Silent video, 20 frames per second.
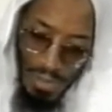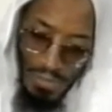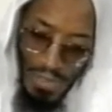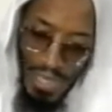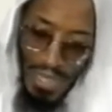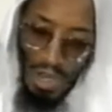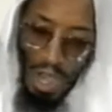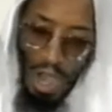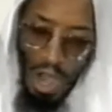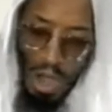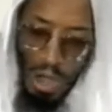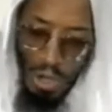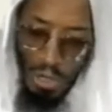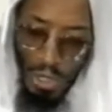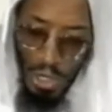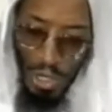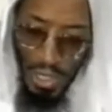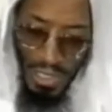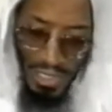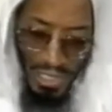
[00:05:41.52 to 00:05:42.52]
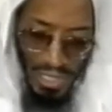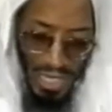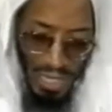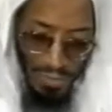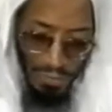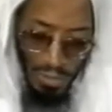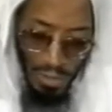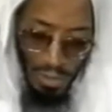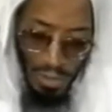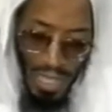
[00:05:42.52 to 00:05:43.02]
that all good and
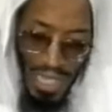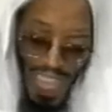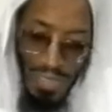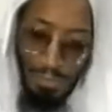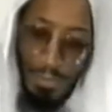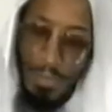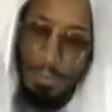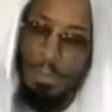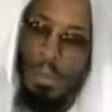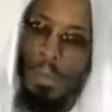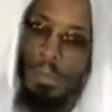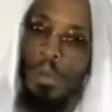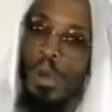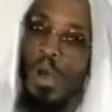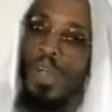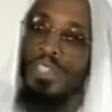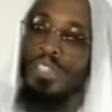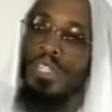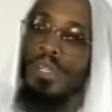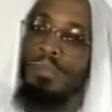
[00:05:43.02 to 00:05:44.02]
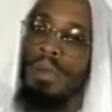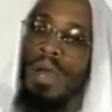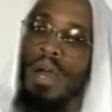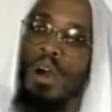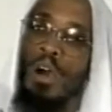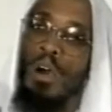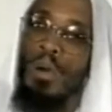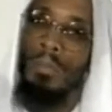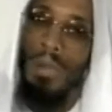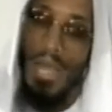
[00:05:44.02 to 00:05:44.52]
evil has been proportioned by
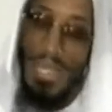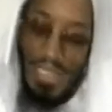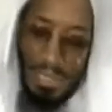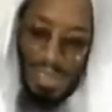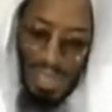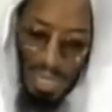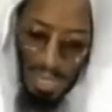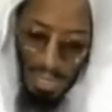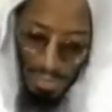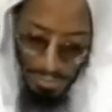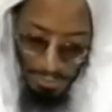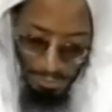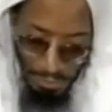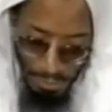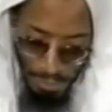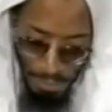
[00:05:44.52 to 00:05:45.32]
Almighty God,